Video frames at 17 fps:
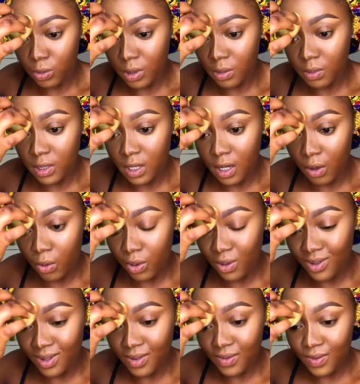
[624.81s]
Maybe they're going
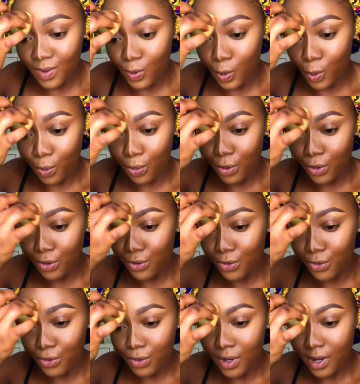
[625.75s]
to even support
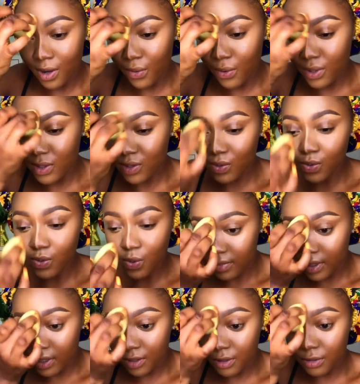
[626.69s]
you, or they're going
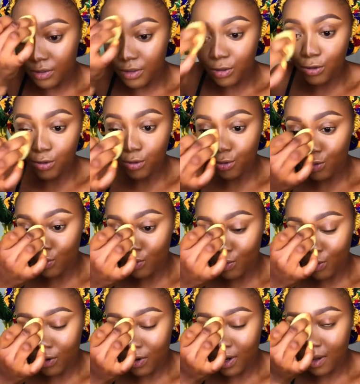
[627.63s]
to encourage you to do more.